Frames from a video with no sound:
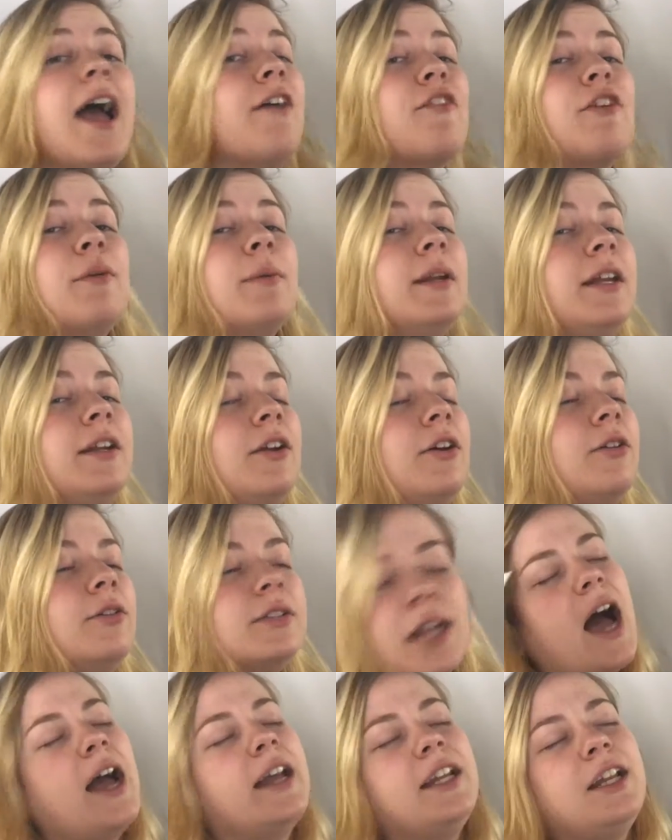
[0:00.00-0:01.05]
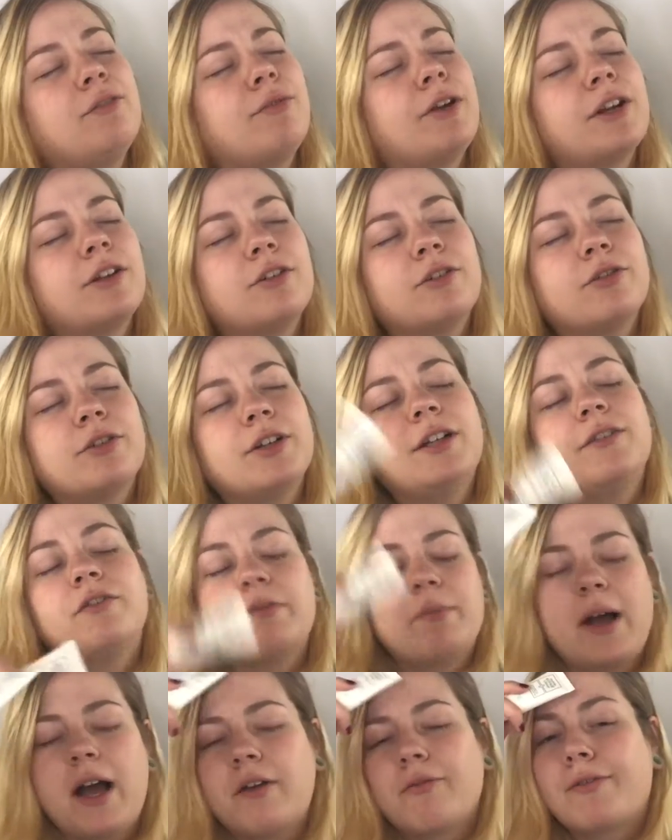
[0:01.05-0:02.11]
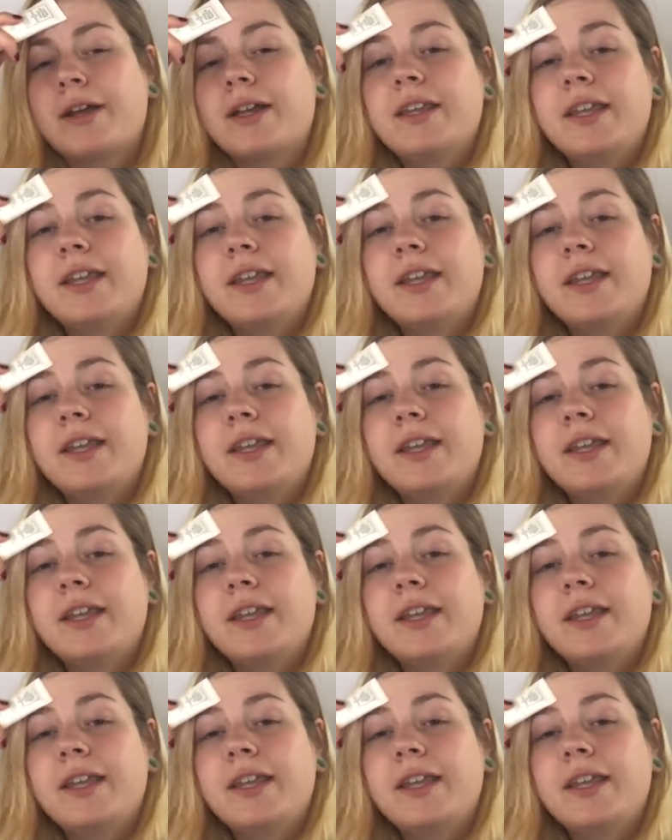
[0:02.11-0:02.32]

Everybody knows I need wrinkle cream for my